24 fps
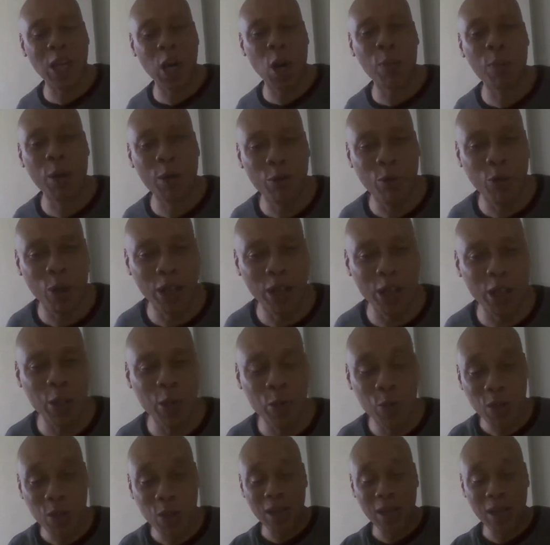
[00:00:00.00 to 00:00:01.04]
me really
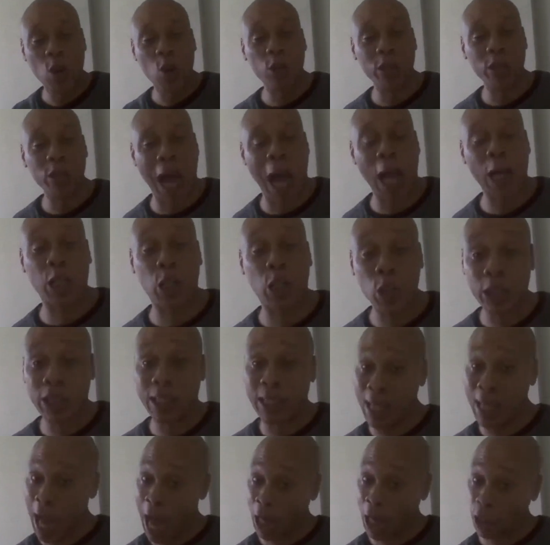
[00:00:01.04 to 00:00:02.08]
you, Dr.
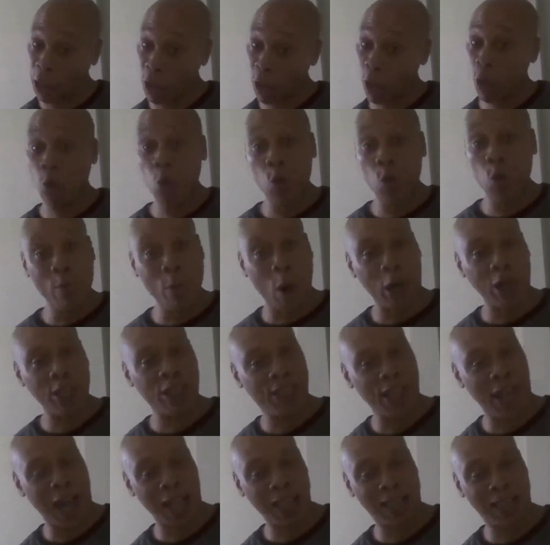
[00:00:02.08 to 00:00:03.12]
Umar
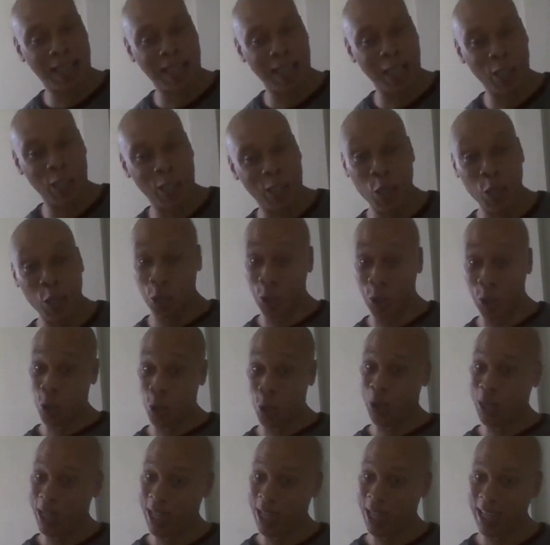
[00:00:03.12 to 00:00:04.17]
Johnson, you
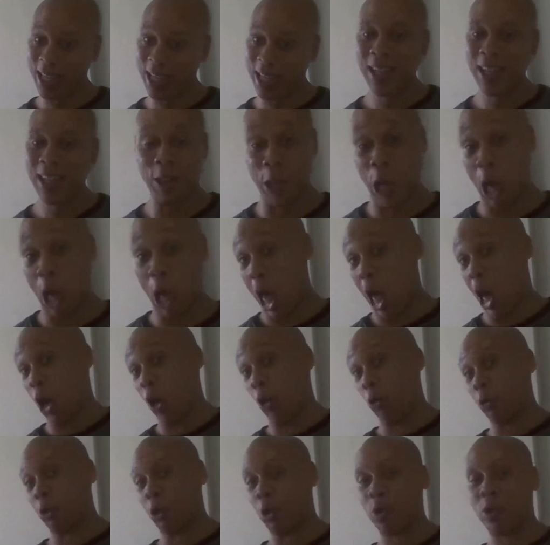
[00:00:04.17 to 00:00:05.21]
need the
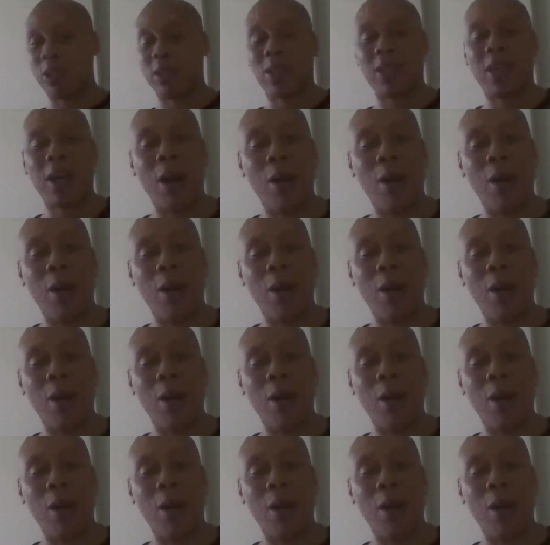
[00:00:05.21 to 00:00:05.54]
elders to come